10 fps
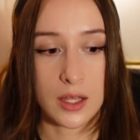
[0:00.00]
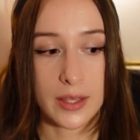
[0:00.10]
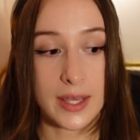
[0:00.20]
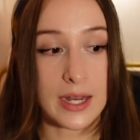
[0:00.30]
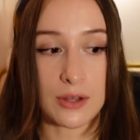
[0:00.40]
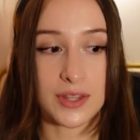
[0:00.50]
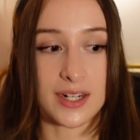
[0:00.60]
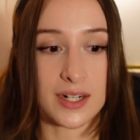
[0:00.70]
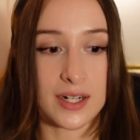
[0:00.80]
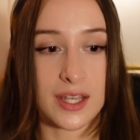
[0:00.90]
get out
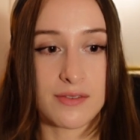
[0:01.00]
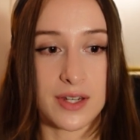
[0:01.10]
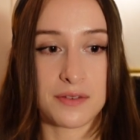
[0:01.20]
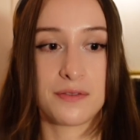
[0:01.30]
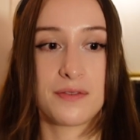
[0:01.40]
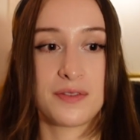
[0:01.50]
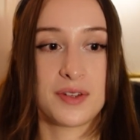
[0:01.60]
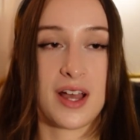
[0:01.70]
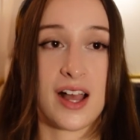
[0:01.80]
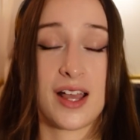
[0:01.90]
there, even if
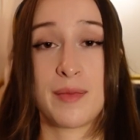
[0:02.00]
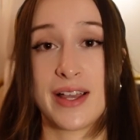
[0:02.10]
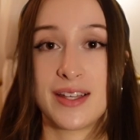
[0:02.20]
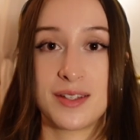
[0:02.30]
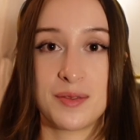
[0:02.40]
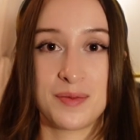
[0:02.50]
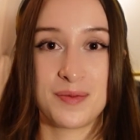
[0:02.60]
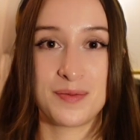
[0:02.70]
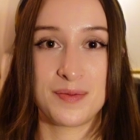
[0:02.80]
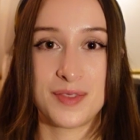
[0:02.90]
I might
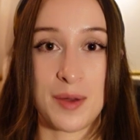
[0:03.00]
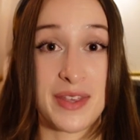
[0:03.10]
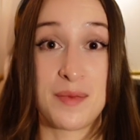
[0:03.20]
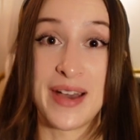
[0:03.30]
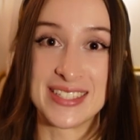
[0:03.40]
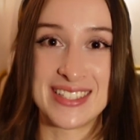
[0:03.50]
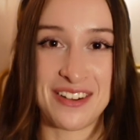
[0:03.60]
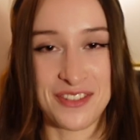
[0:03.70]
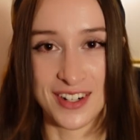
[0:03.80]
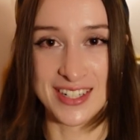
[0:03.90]
not be the best
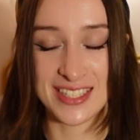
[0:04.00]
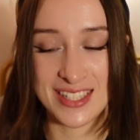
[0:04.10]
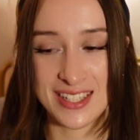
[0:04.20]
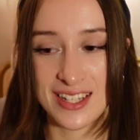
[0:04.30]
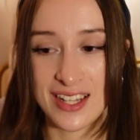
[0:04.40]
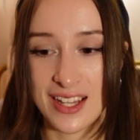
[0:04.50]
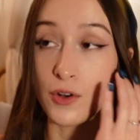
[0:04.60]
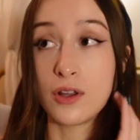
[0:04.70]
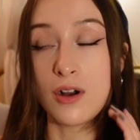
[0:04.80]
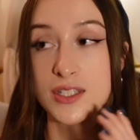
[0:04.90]
at first. For
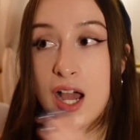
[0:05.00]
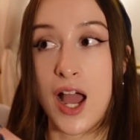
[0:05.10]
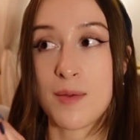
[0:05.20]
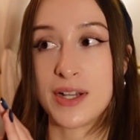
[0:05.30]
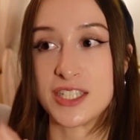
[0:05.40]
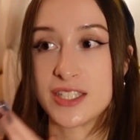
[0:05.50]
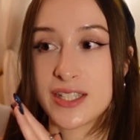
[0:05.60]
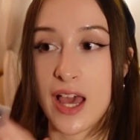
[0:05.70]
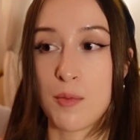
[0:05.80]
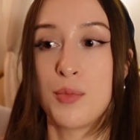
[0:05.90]
a long time I just
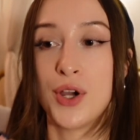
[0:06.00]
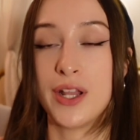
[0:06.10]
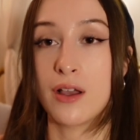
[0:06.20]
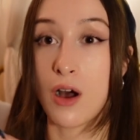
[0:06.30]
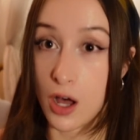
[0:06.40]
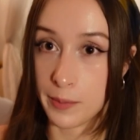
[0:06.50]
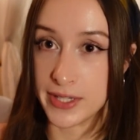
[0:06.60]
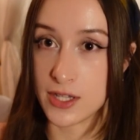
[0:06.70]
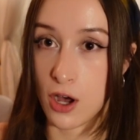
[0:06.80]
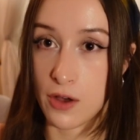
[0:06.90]
kept putting
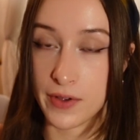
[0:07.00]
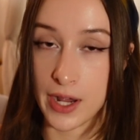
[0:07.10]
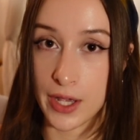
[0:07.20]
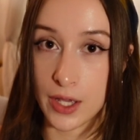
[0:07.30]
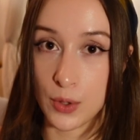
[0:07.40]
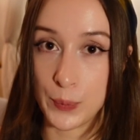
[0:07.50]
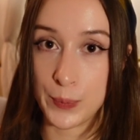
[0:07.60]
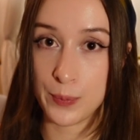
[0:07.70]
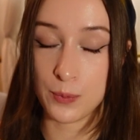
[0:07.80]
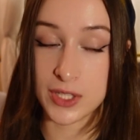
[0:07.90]
hobbies off, and I
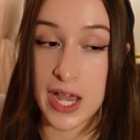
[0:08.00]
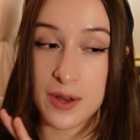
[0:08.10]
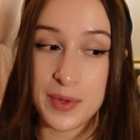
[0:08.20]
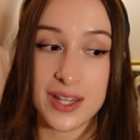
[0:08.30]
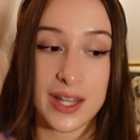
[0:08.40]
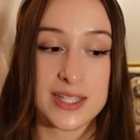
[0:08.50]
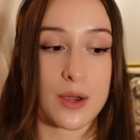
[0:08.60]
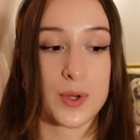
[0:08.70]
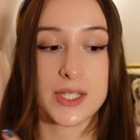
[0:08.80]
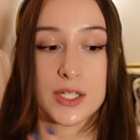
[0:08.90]
was kind of being lazy. I
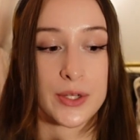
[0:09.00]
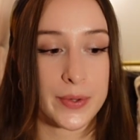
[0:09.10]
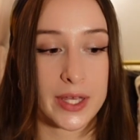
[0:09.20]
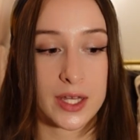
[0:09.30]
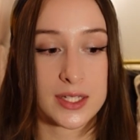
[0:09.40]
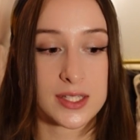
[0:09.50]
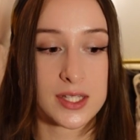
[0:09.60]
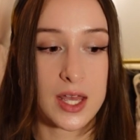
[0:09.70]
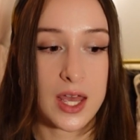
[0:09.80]
wasn't doing it because,